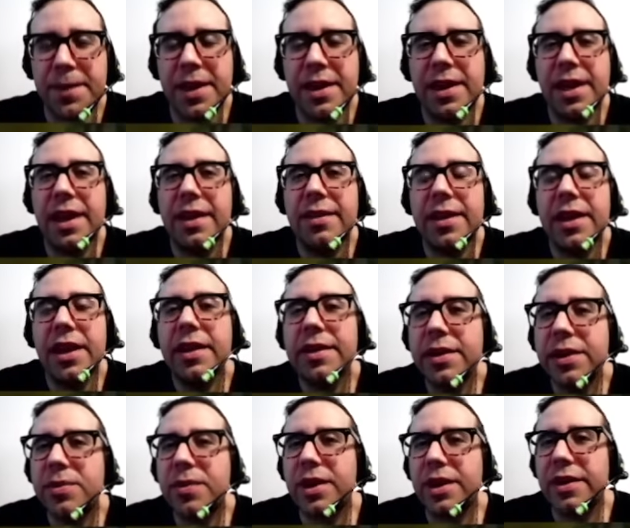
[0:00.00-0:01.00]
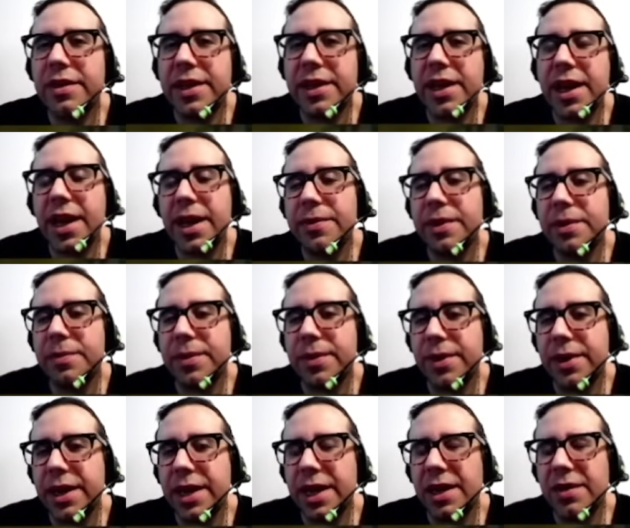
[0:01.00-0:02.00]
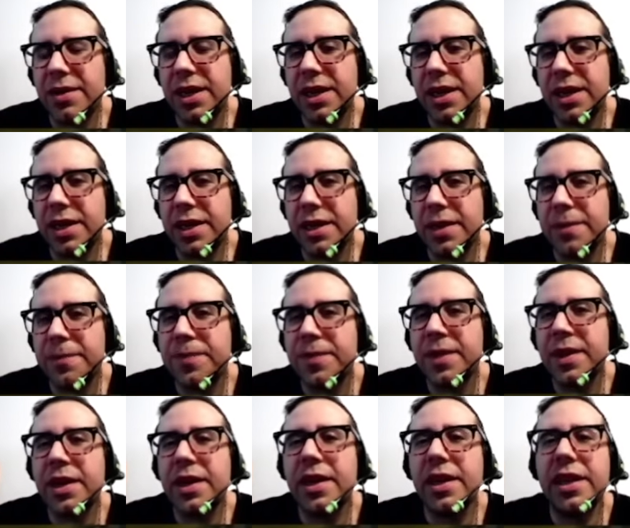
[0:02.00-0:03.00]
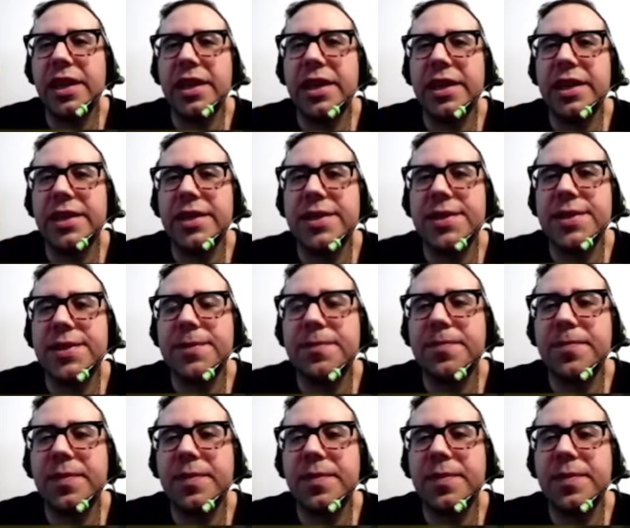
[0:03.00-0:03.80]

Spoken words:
And the other word that I want to point out here is